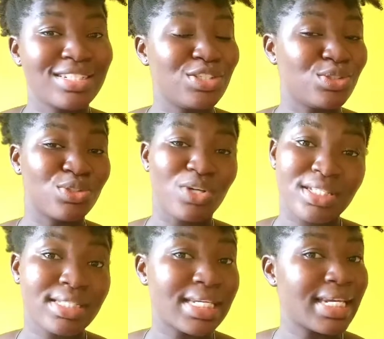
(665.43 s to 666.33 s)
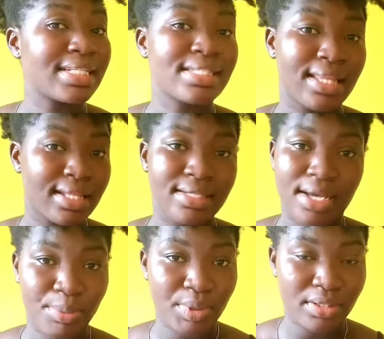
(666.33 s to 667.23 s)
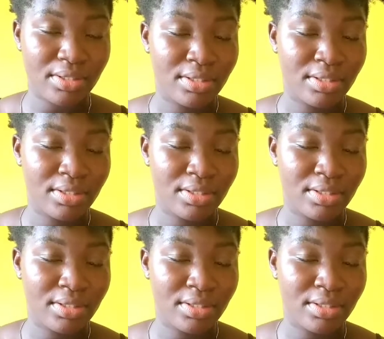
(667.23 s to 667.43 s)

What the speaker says: Do not let that happen.